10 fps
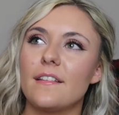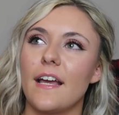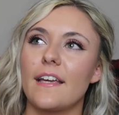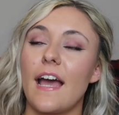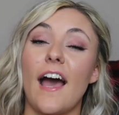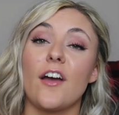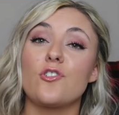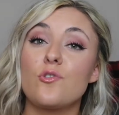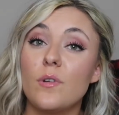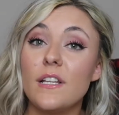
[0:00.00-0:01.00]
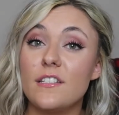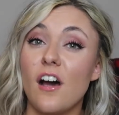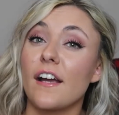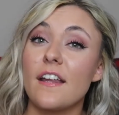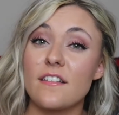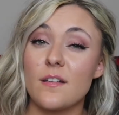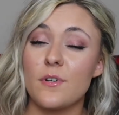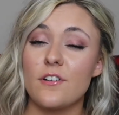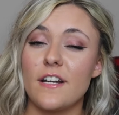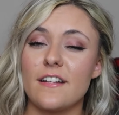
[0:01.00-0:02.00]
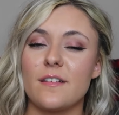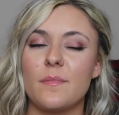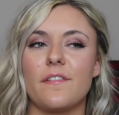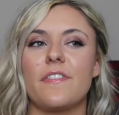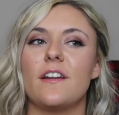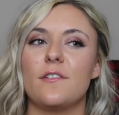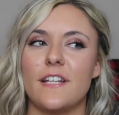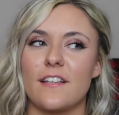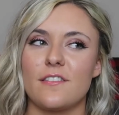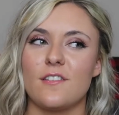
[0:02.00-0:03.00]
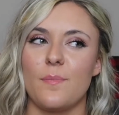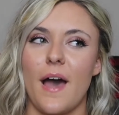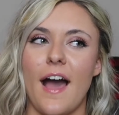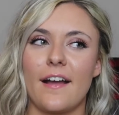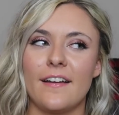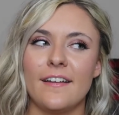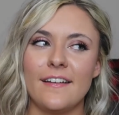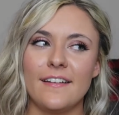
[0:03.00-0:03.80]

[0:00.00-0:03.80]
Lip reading: like casually talking to someone or dating someone. If they don't text you back,